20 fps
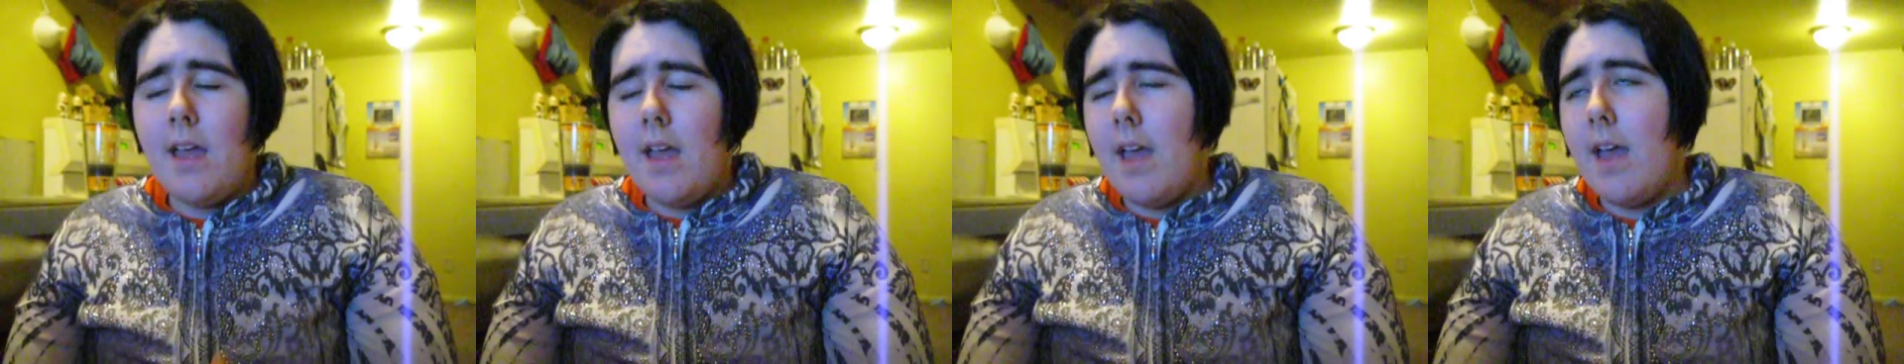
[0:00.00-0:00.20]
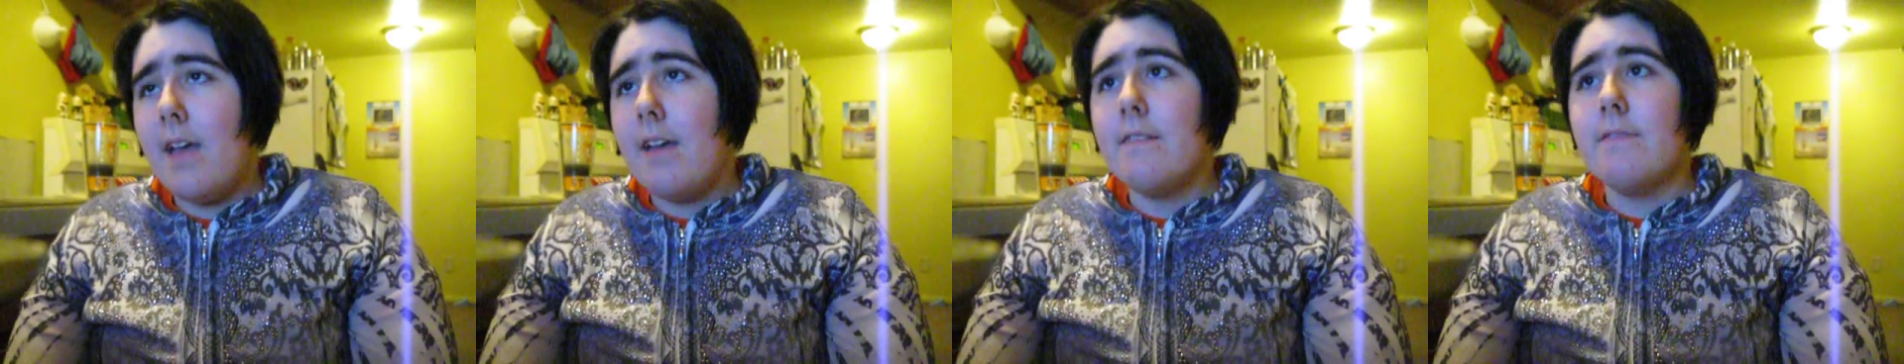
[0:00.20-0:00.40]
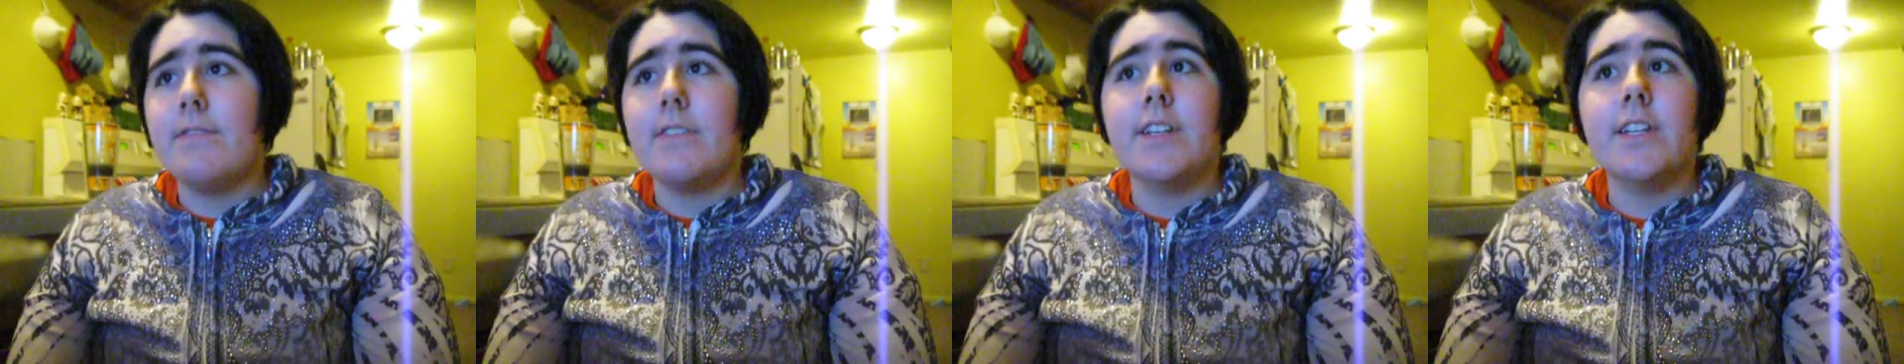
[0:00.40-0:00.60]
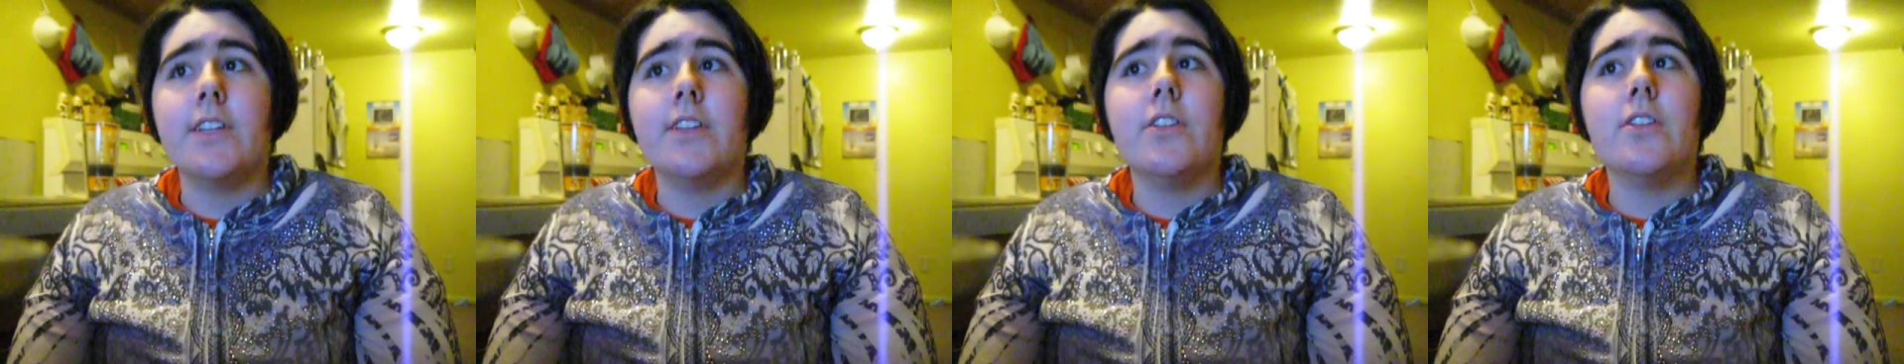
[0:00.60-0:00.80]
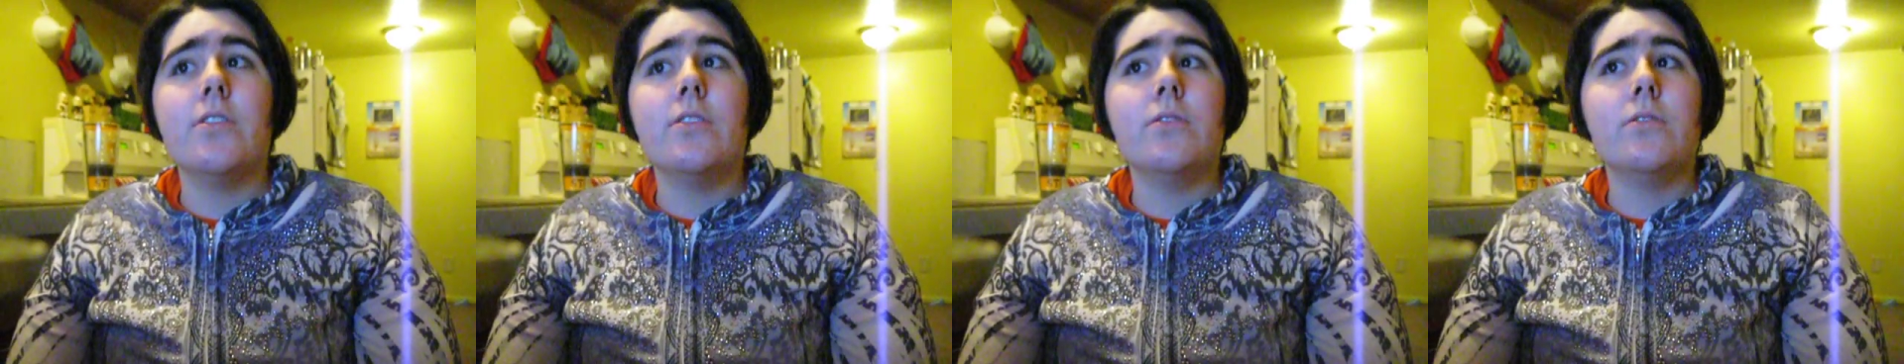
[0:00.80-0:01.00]

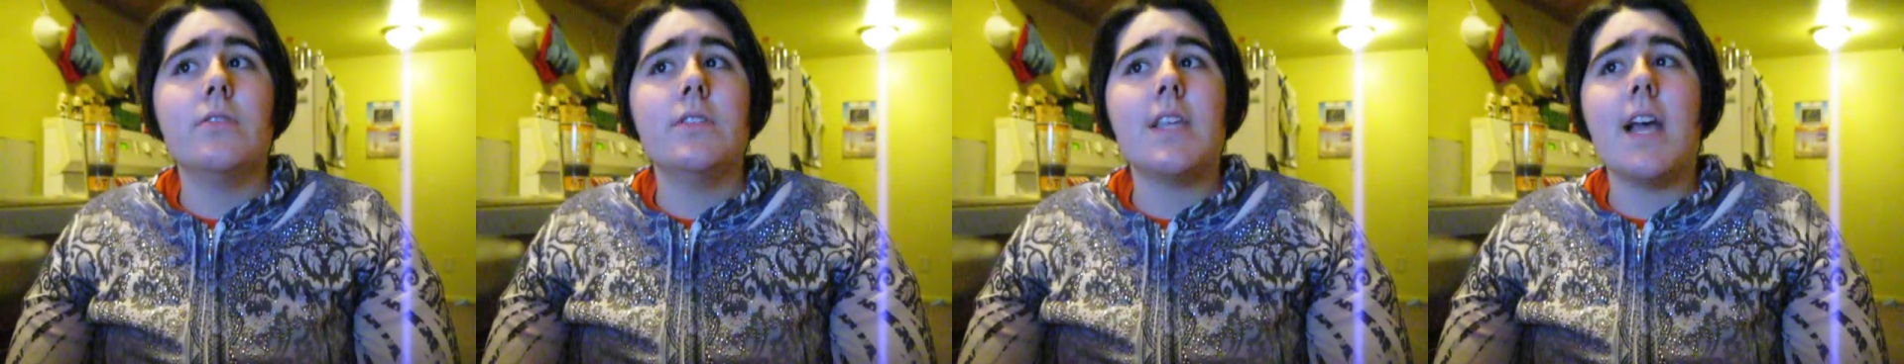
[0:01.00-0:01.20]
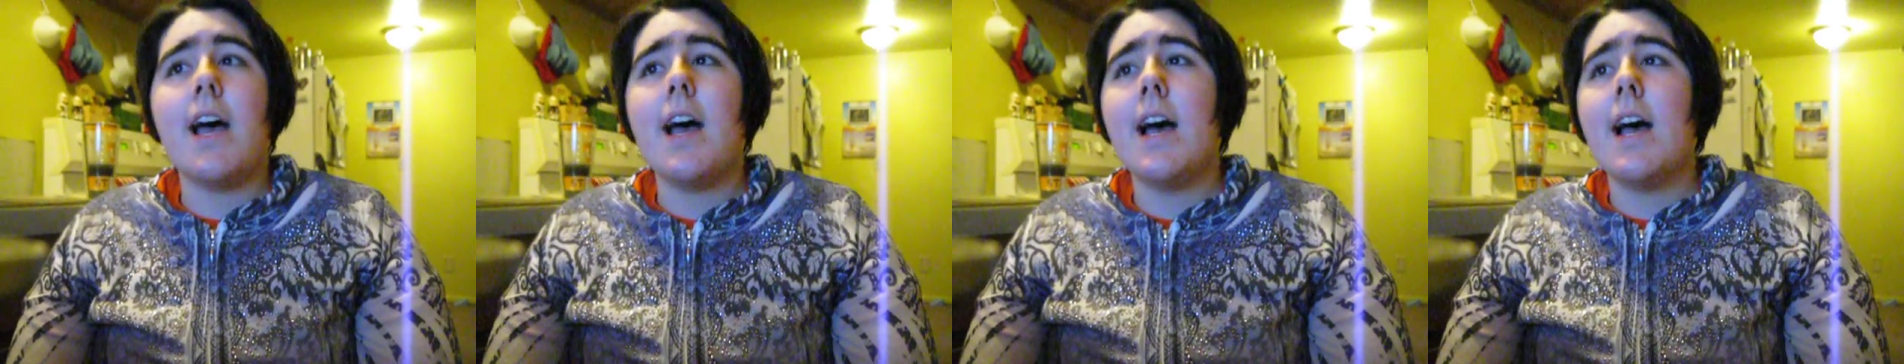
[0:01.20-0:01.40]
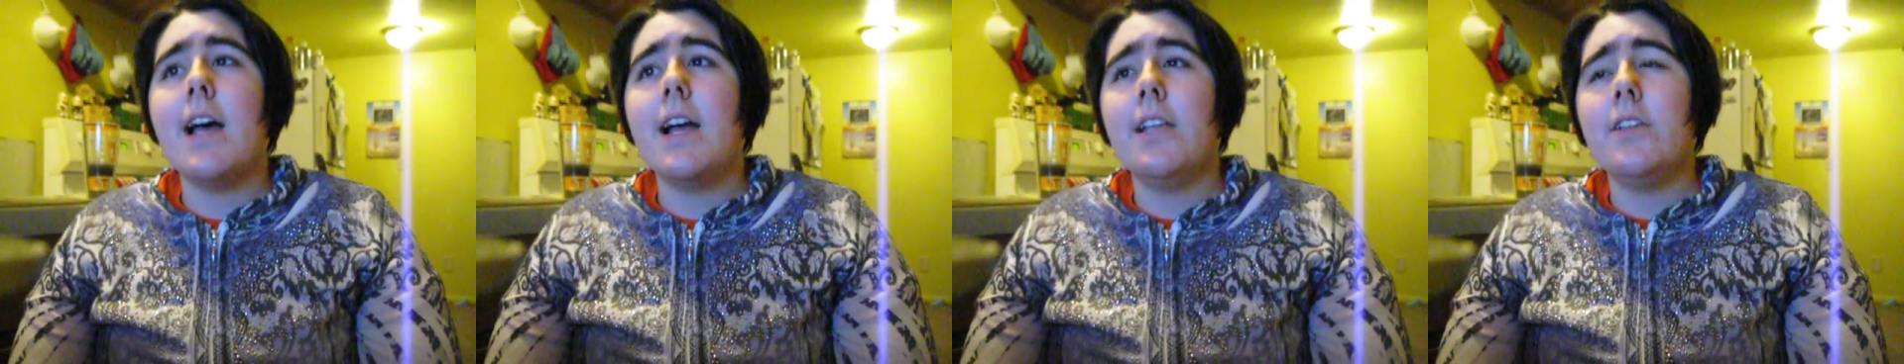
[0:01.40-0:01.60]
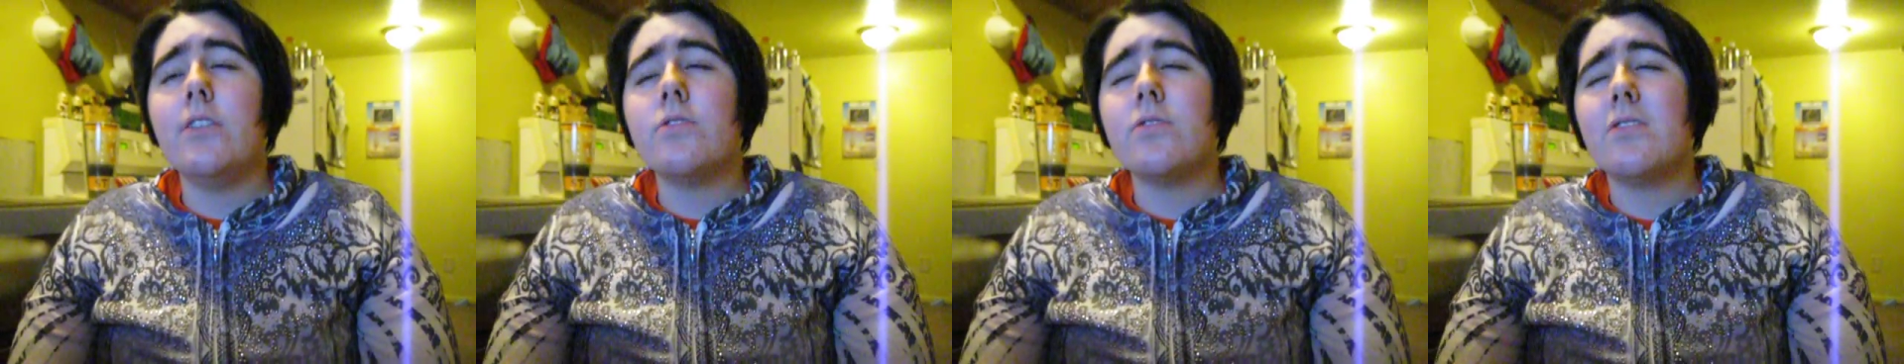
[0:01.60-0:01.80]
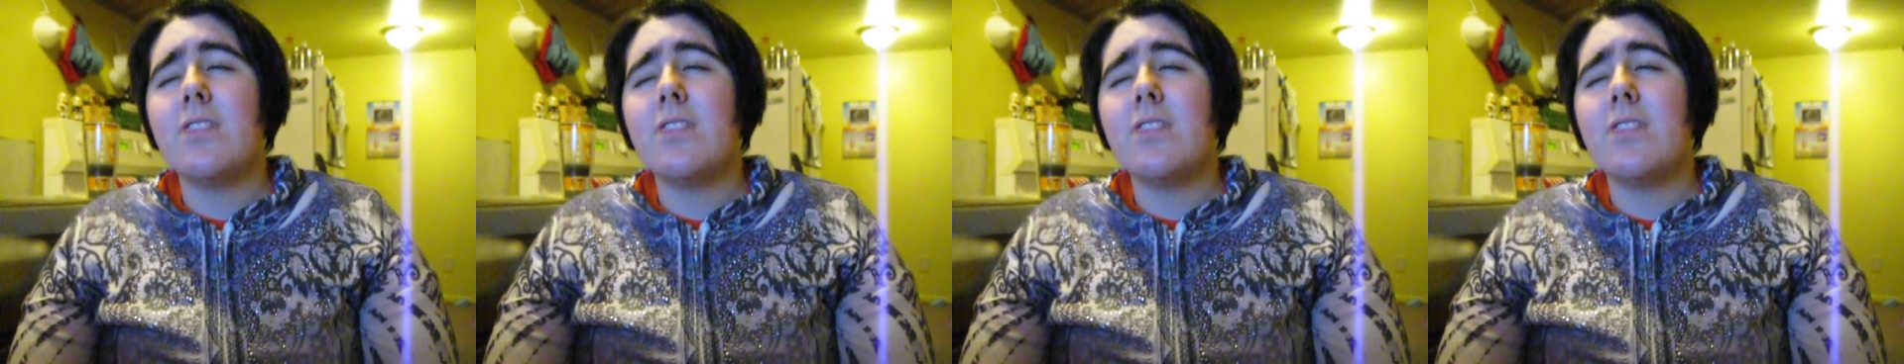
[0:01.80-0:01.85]
heaven knows I